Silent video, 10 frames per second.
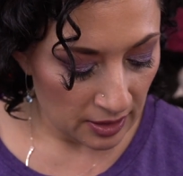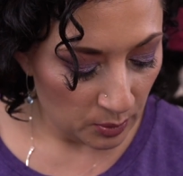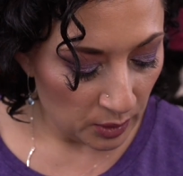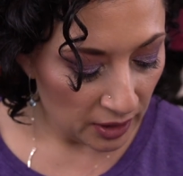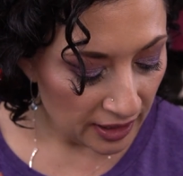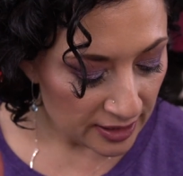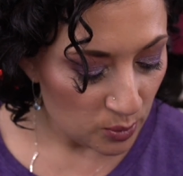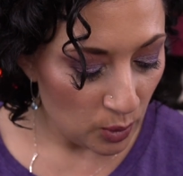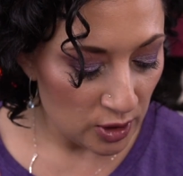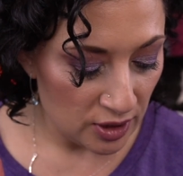Where did I
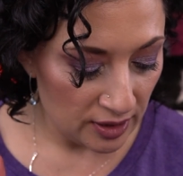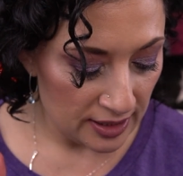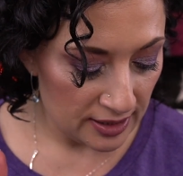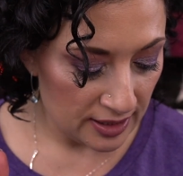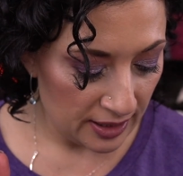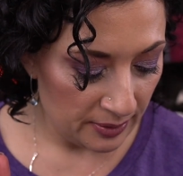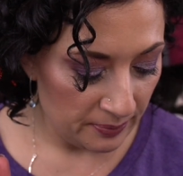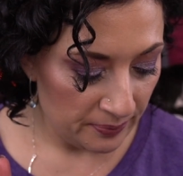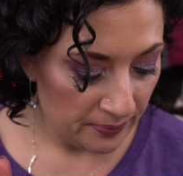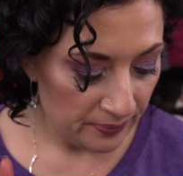swatch it last time?
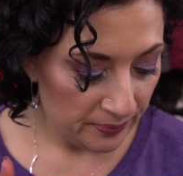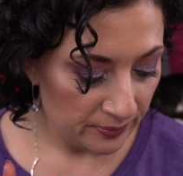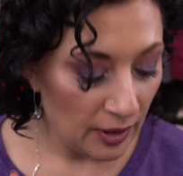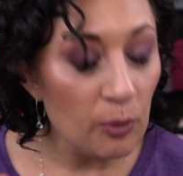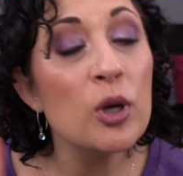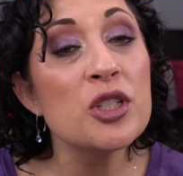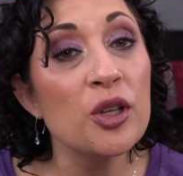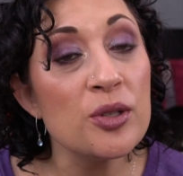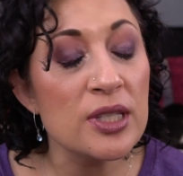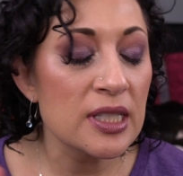I want to
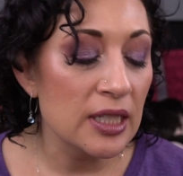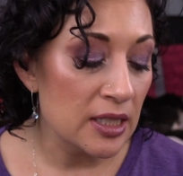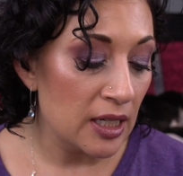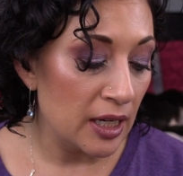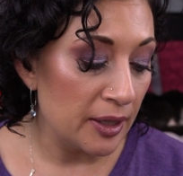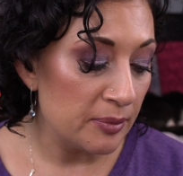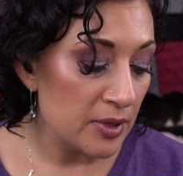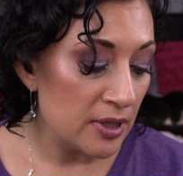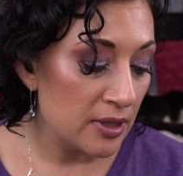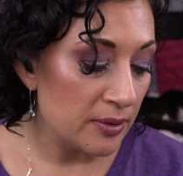use this 10
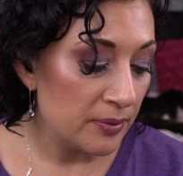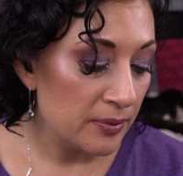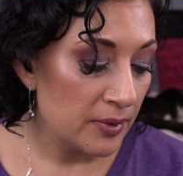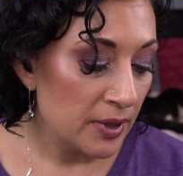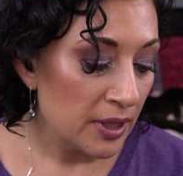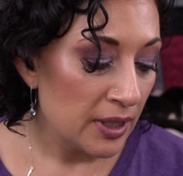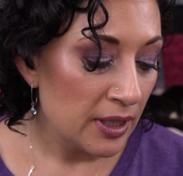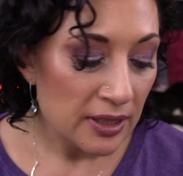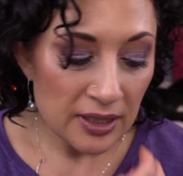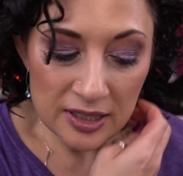times.
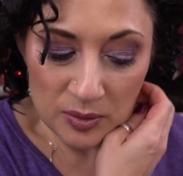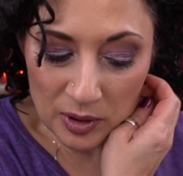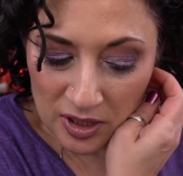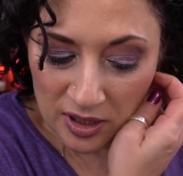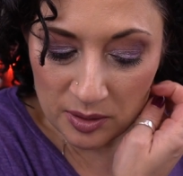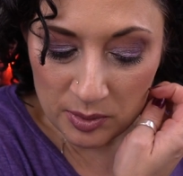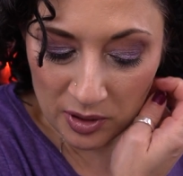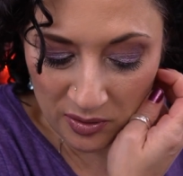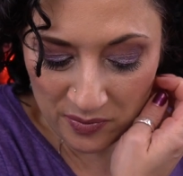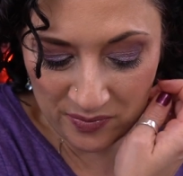Did I swatch it in the
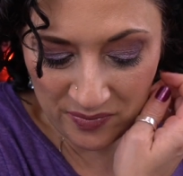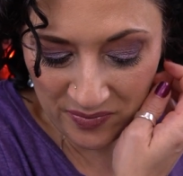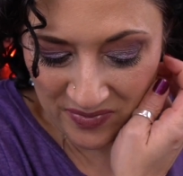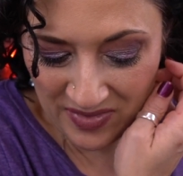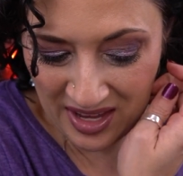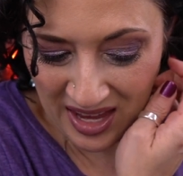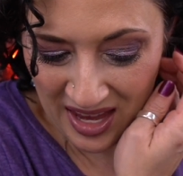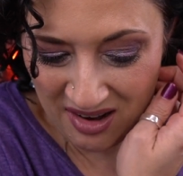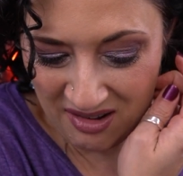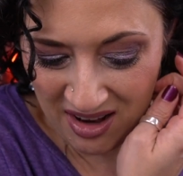middle? I
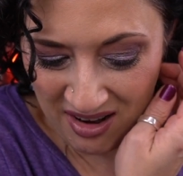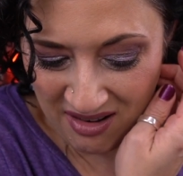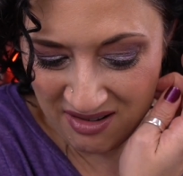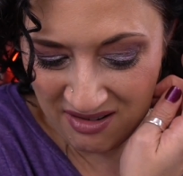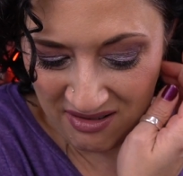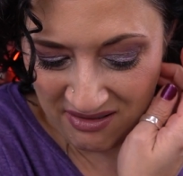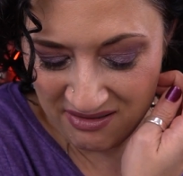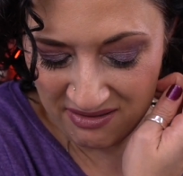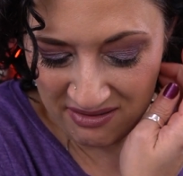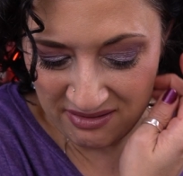don't
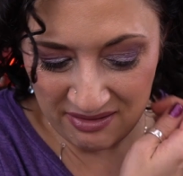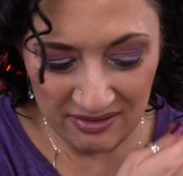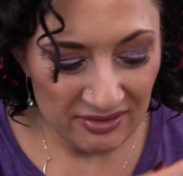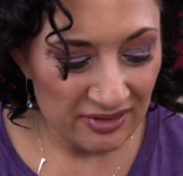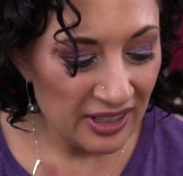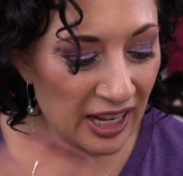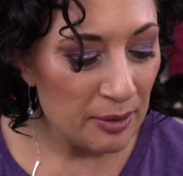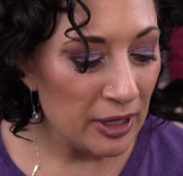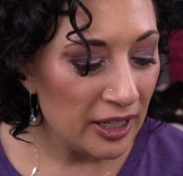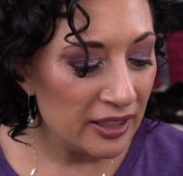know. I
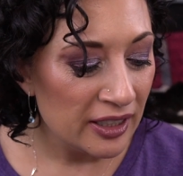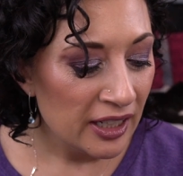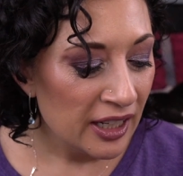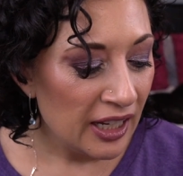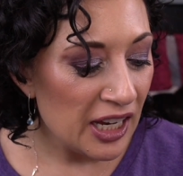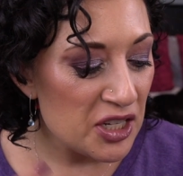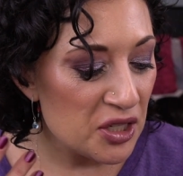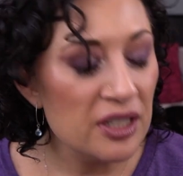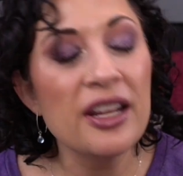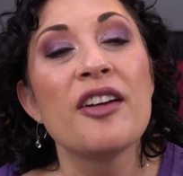mean, I
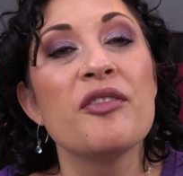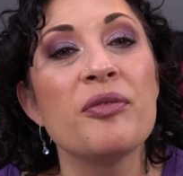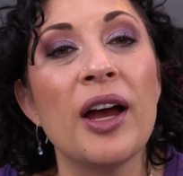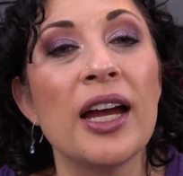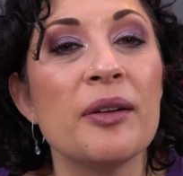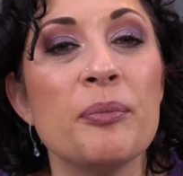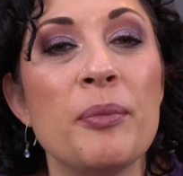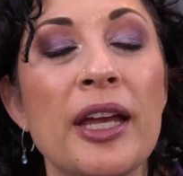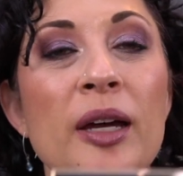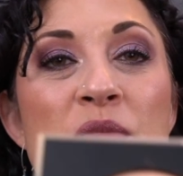shouldn't have
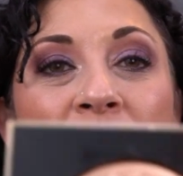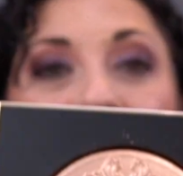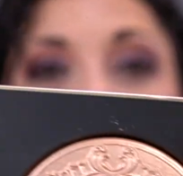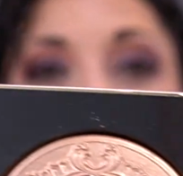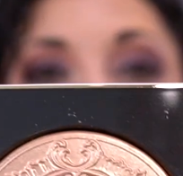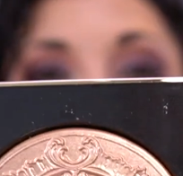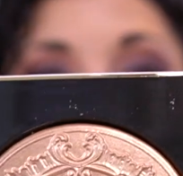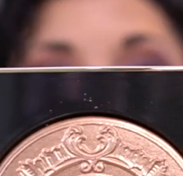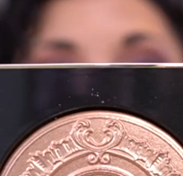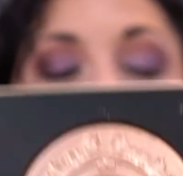makeup just to look at,
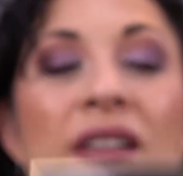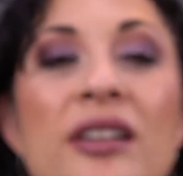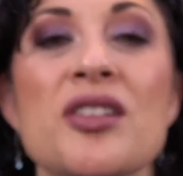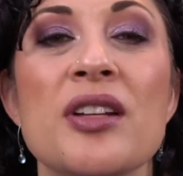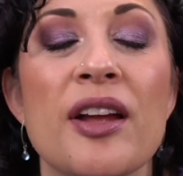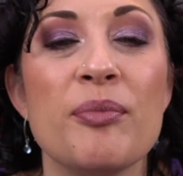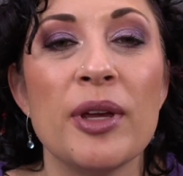right? I should have